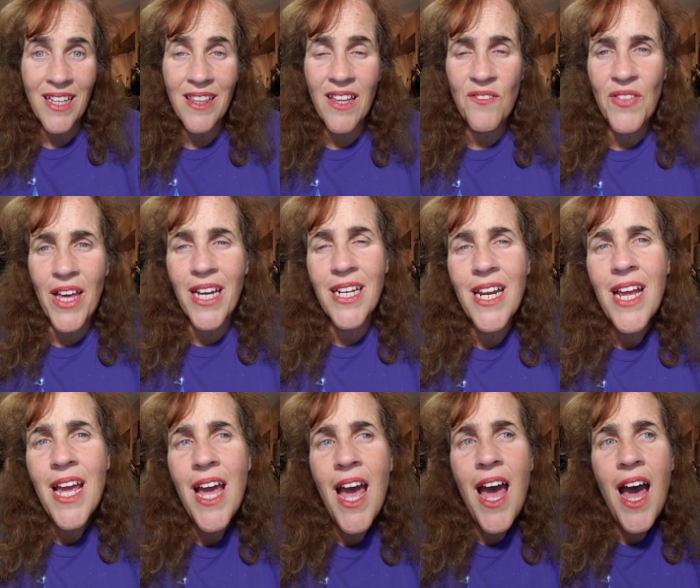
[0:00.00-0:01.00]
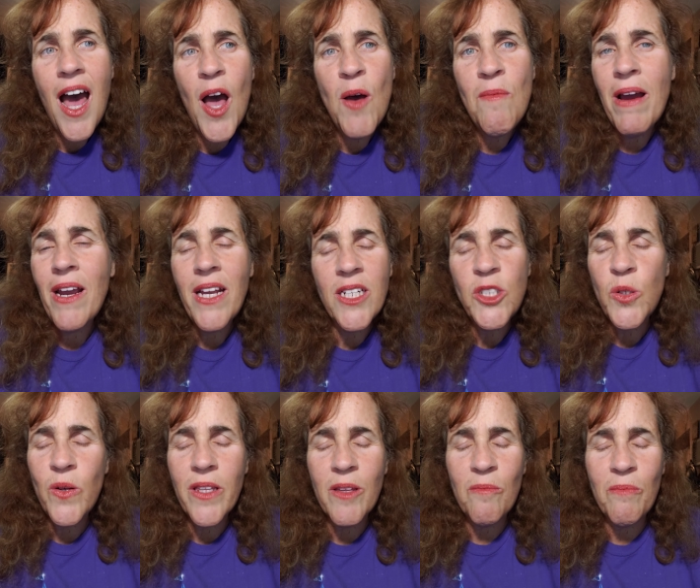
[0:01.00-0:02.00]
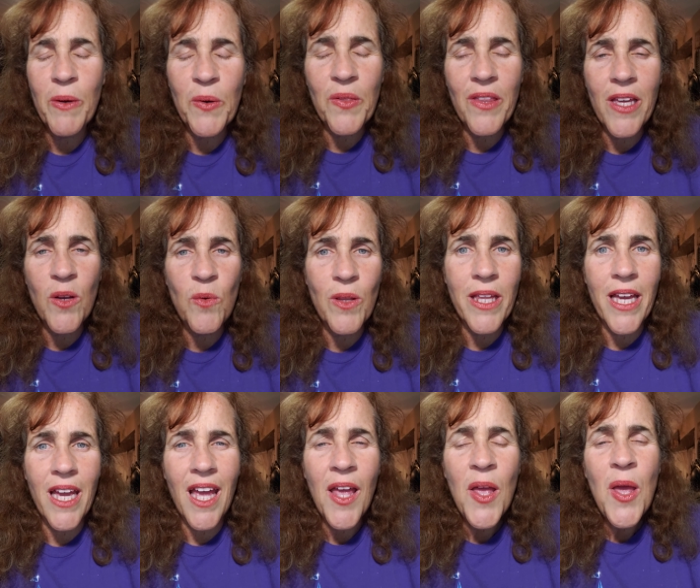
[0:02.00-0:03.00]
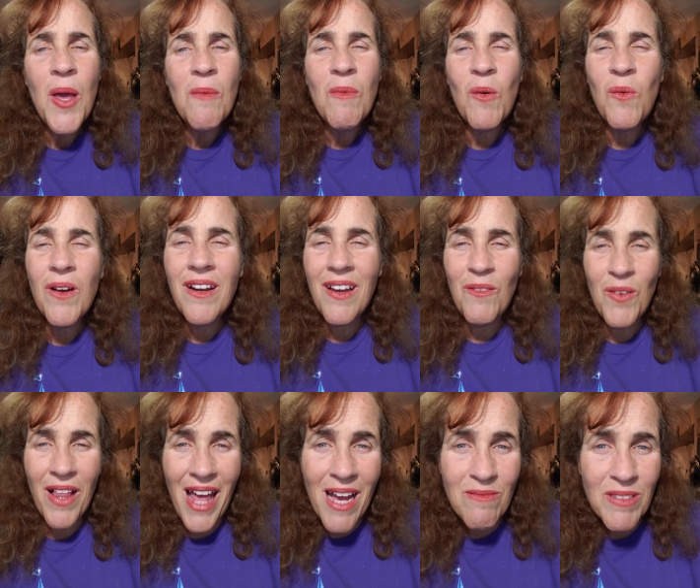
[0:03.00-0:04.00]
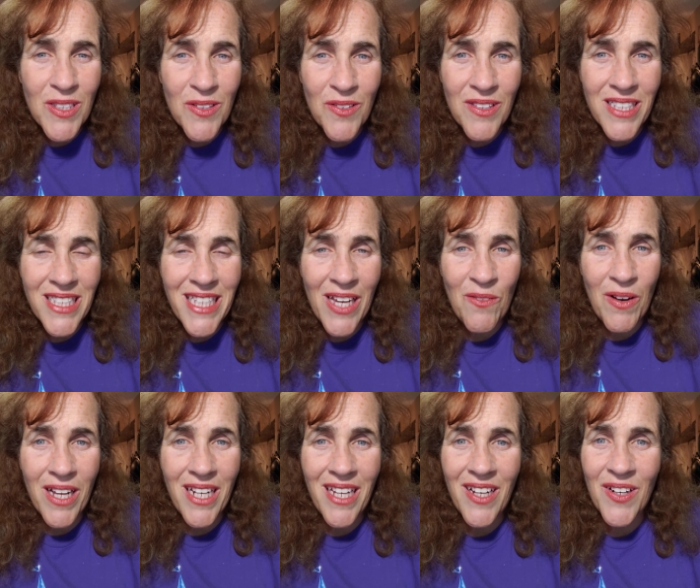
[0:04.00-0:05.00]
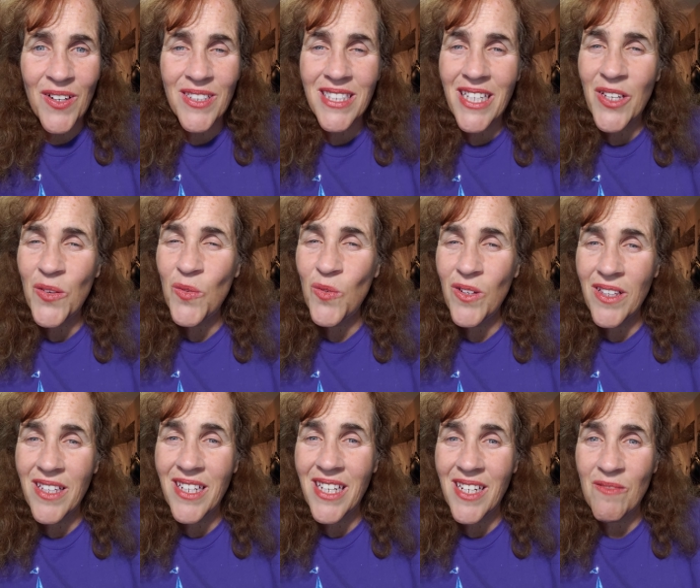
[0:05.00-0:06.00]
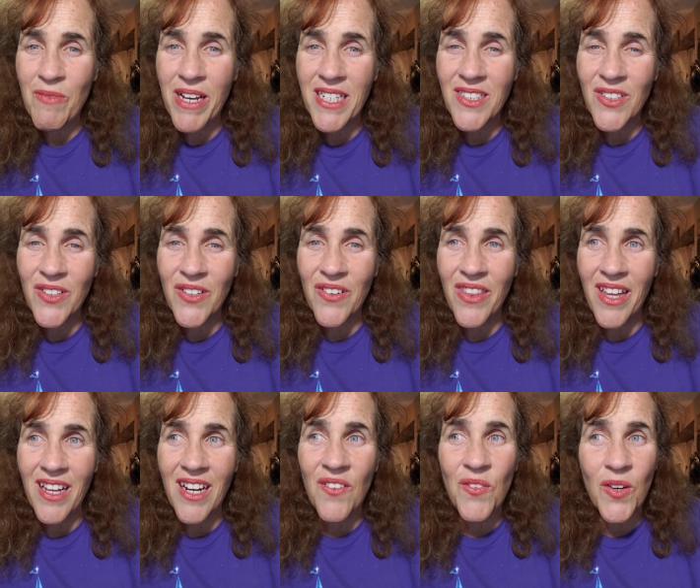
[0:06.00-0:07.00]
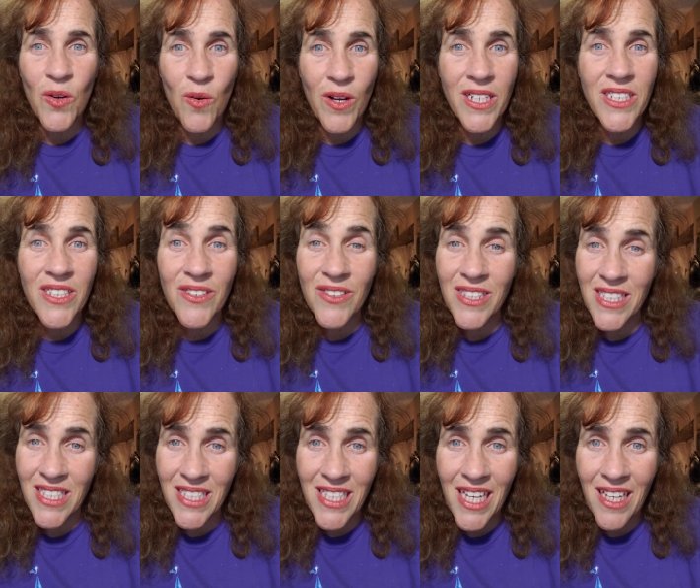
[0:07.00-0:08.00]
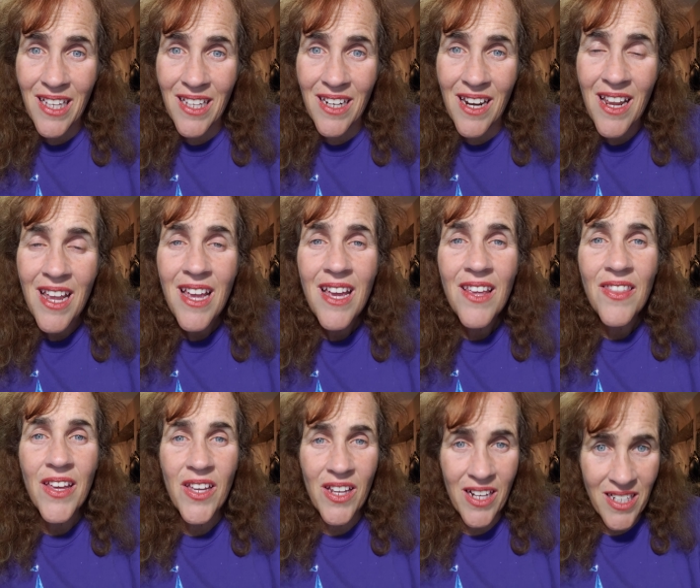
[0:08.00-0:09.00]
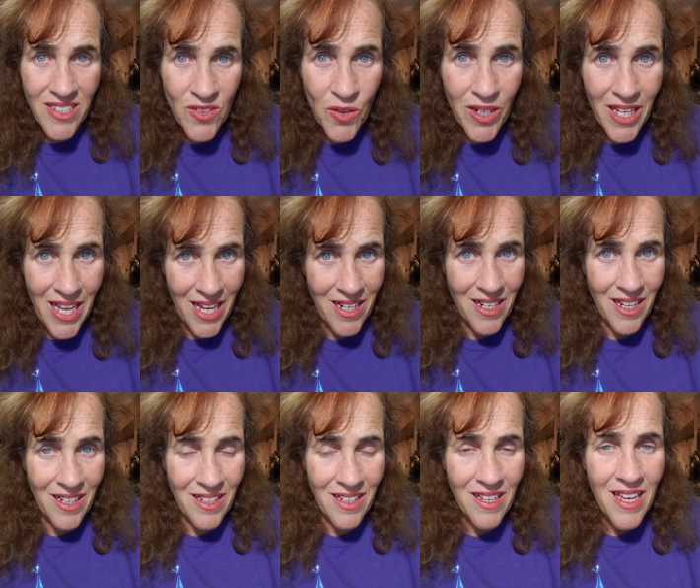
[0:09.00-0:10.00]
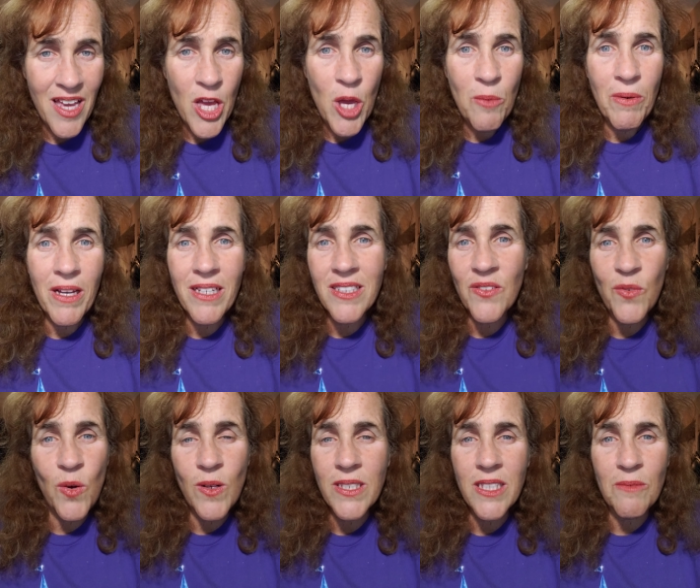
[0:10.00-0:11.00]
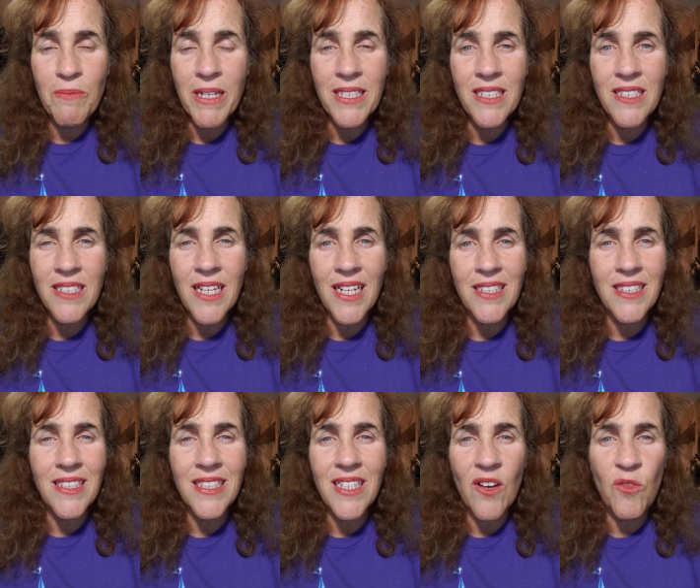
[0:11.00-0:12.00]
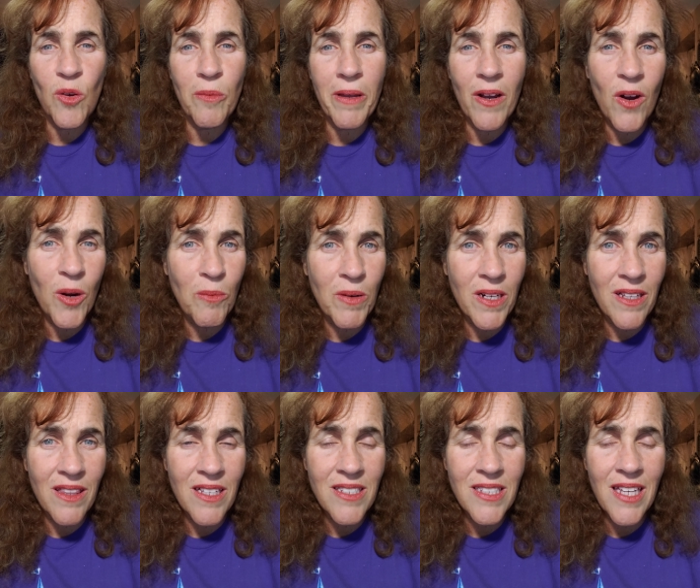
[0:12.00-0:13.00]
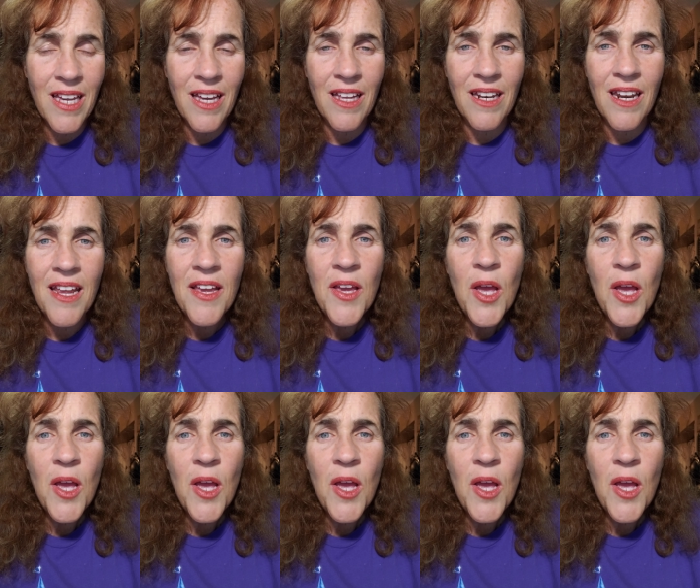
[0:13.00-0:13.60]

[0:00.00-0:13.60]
I love that. Um, I enjoy them both equally. But what I will absolutely say right here is that you really need to make sure that if you're going to use the skin, that it's organic. Because, of course, the pesticides and stuff will be harbored in the skin.